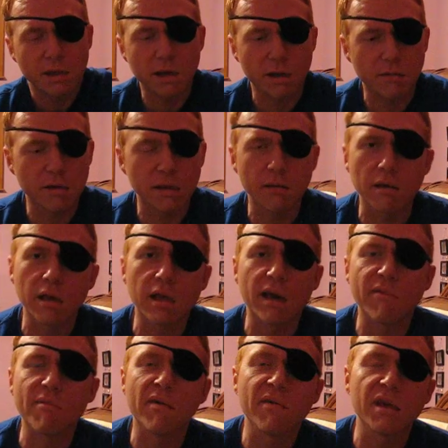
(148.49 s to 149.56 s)
here and
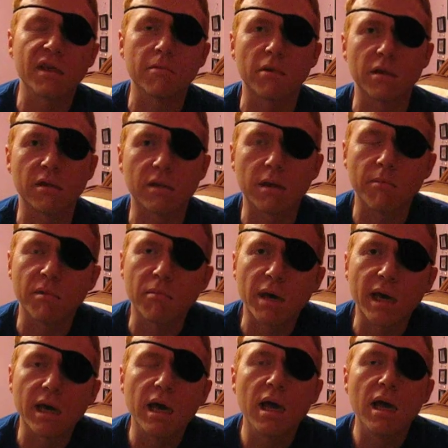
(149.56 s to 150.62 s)
have my face muscles coming back.